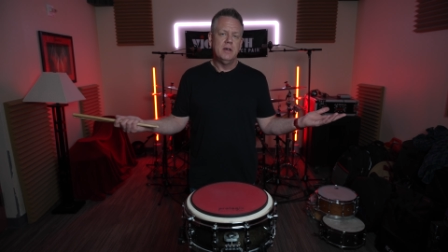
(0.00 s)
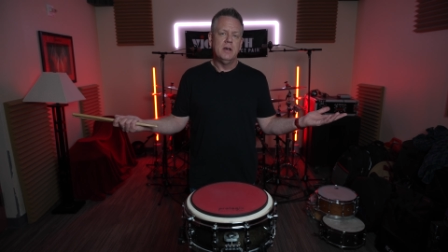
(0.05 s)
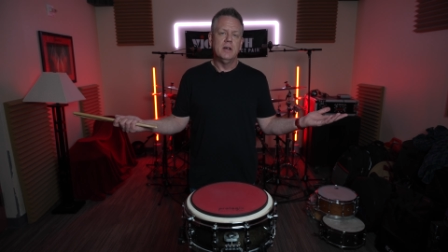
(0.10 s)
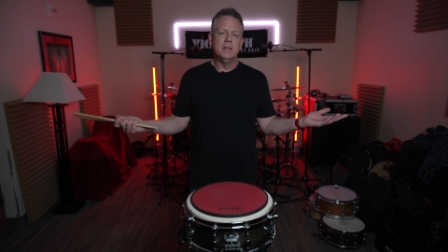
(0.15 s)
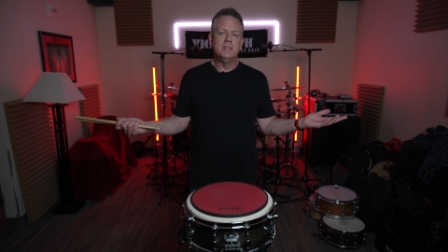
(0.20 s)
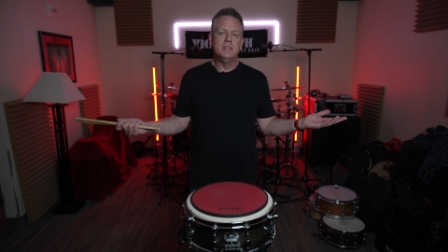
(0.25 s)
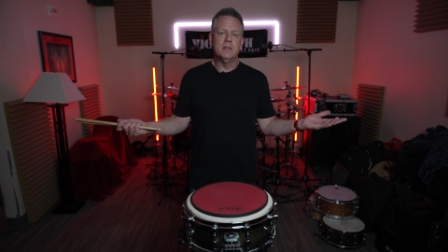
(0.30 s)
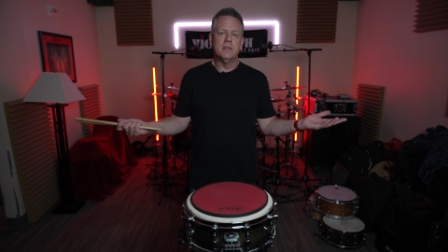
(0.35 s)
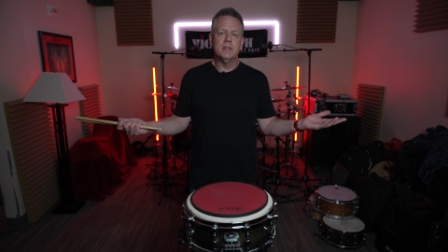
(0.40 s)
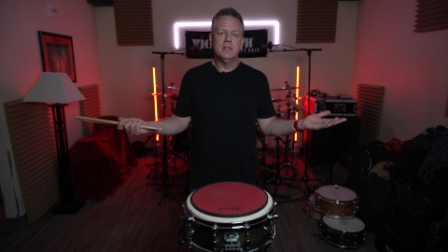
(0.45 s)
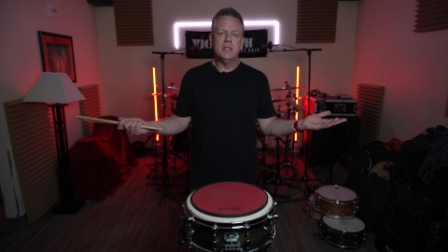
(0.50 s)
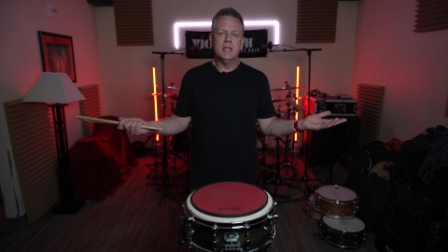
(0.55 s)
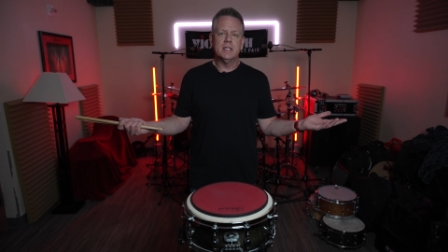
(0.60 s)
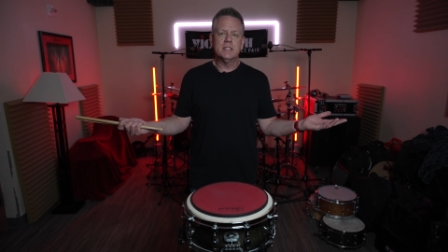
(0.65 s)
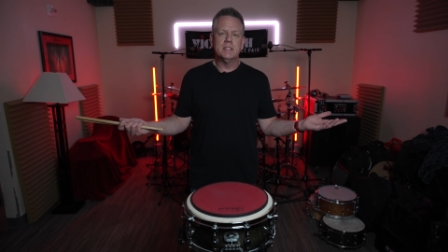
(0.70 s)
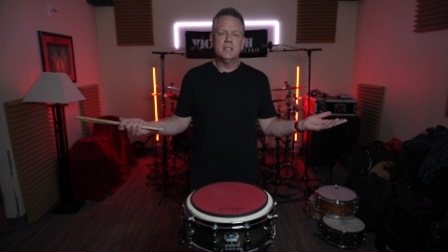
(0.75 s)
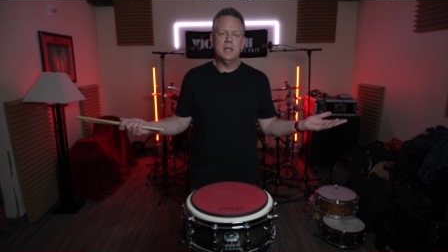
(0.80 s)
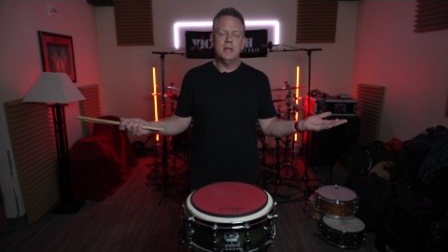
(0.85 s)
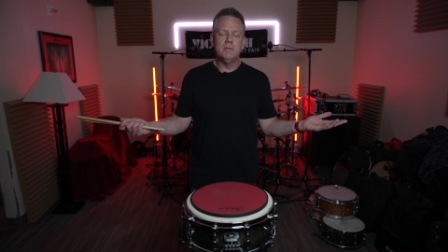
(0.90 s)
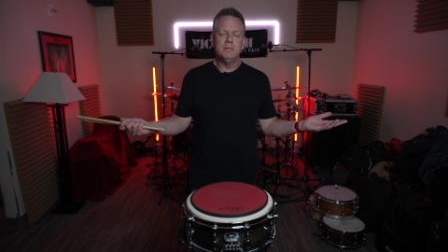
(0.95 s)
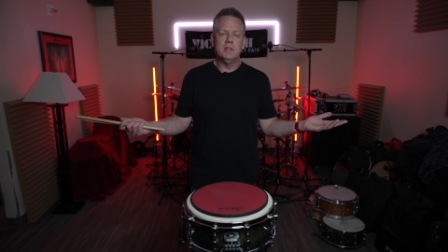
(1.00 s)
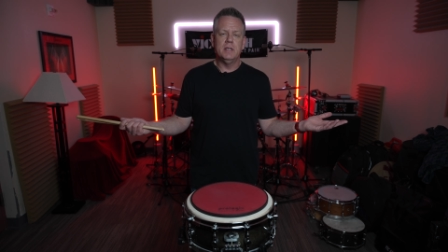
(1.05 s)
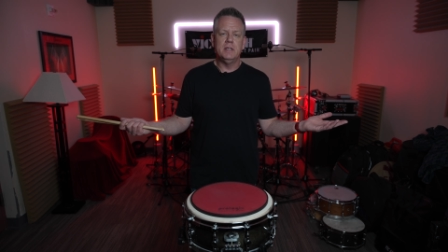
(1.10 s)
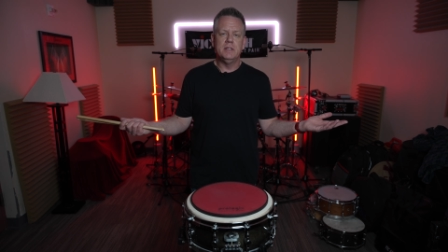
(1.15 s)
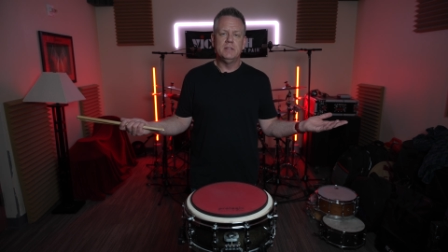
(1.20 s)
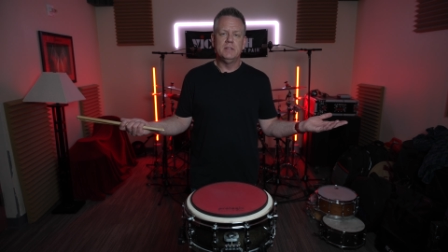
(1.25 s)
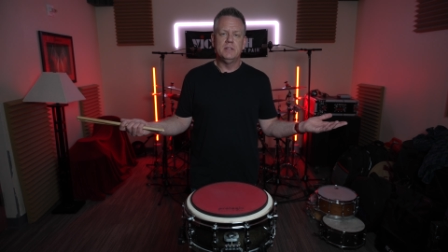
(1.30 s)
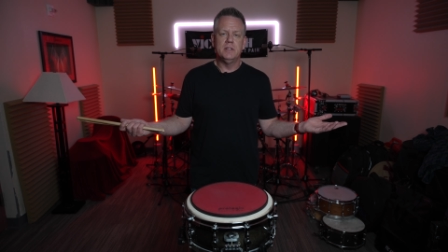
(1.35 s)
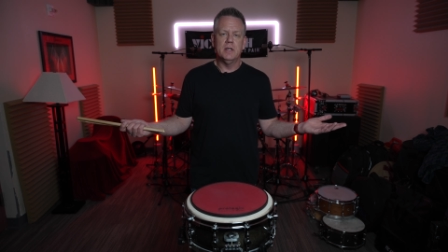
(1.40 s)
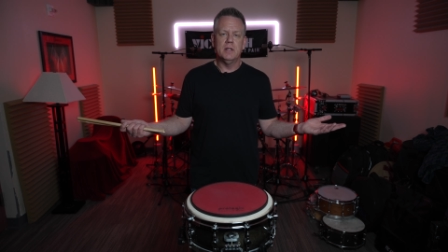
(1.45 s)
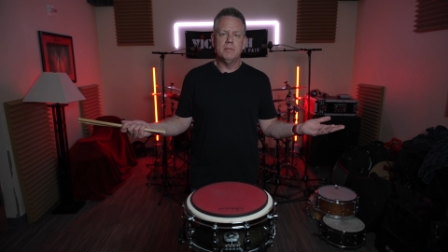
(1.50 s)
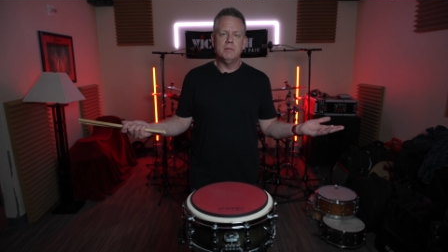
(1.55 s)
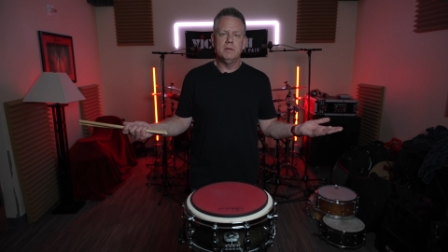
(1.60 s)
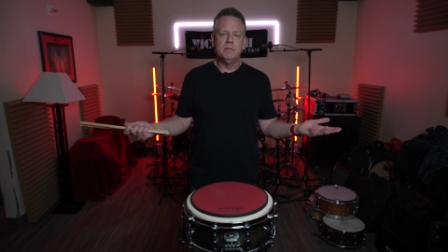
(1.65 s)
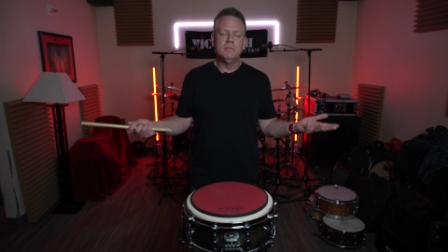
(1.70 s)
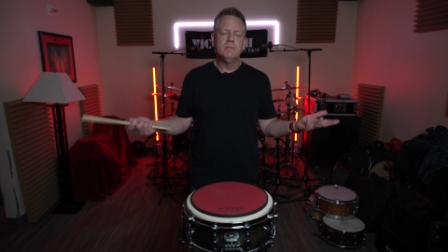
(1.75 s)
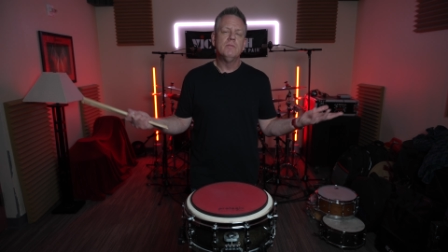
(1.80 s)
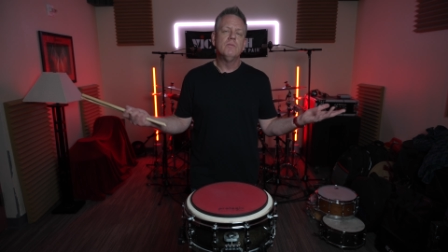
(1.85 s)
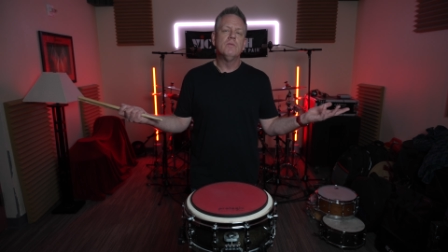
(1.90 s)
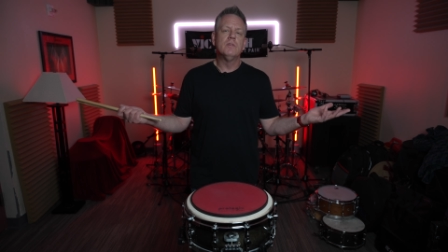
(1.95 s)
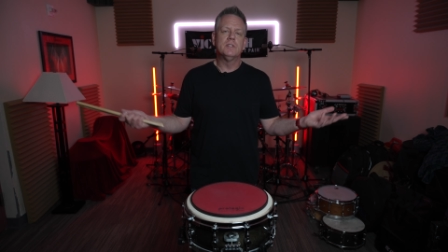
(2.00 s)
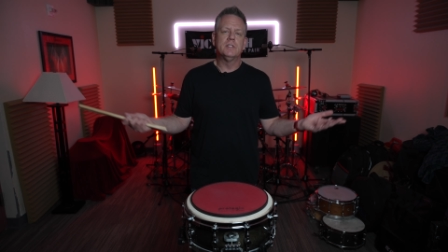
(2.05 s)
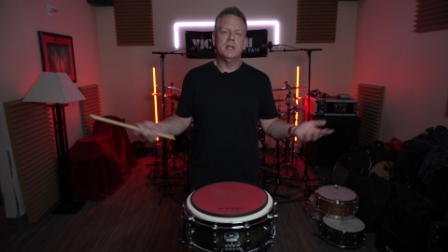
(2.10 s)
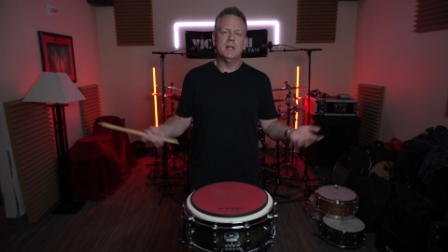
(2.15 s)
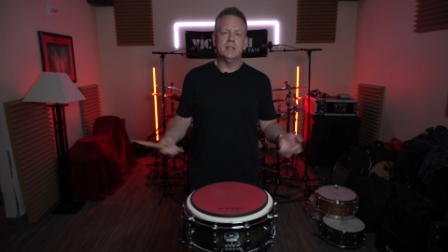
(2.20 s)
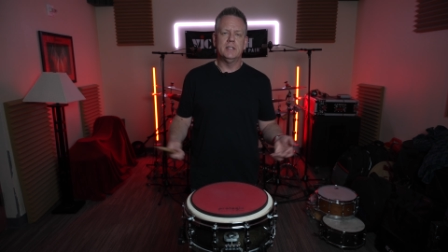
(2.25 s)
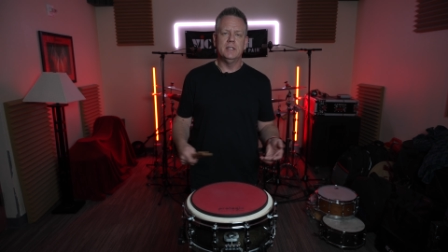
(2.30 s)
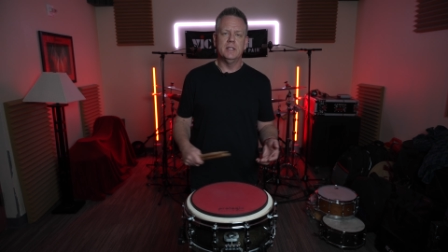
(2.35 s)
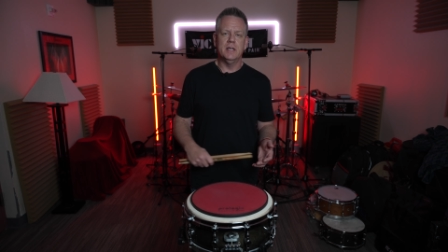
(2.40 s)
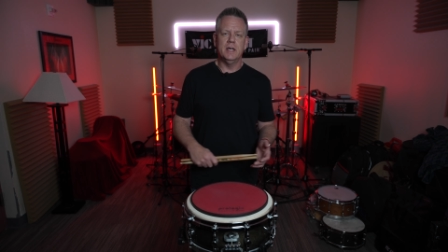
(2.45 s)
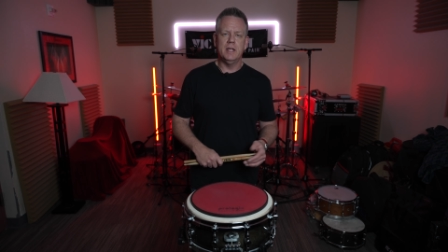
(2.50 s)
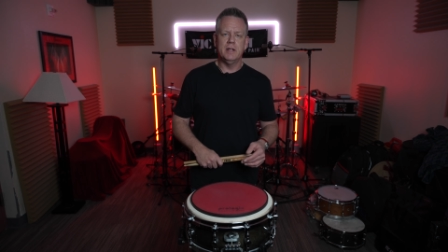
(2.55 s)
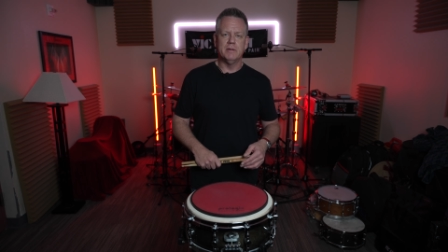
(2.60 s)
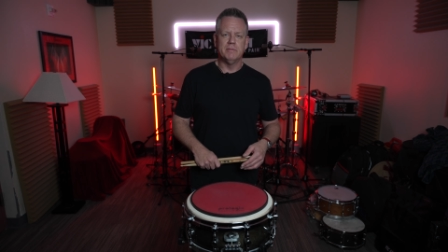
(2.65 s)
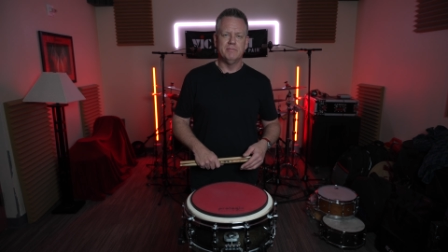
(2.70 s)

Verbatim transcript: until the next time, ladies and gentlemen, we'll talk to you later.